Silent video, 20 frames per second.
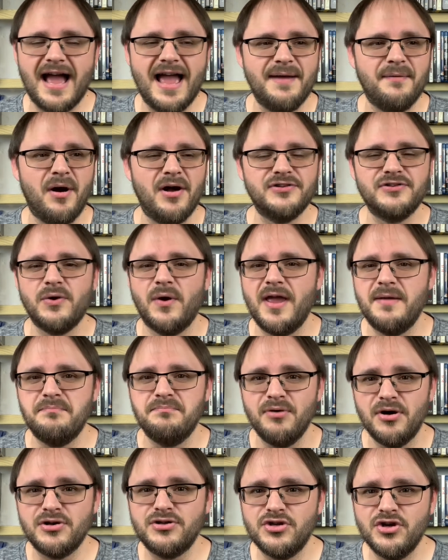I am also a
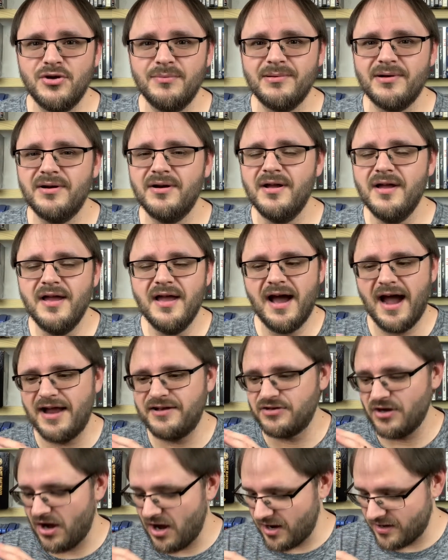booktuber.
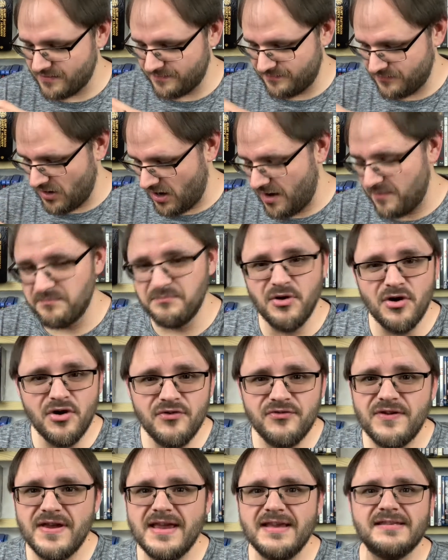I talk
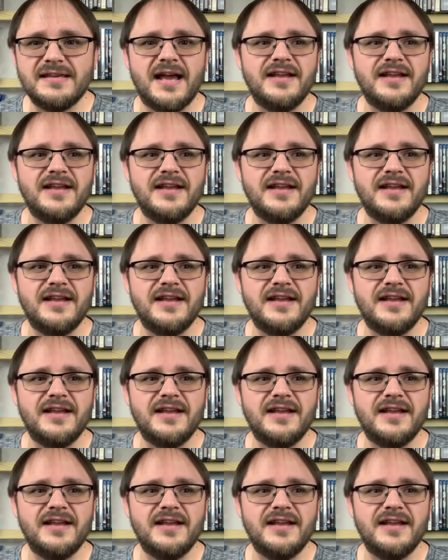movies.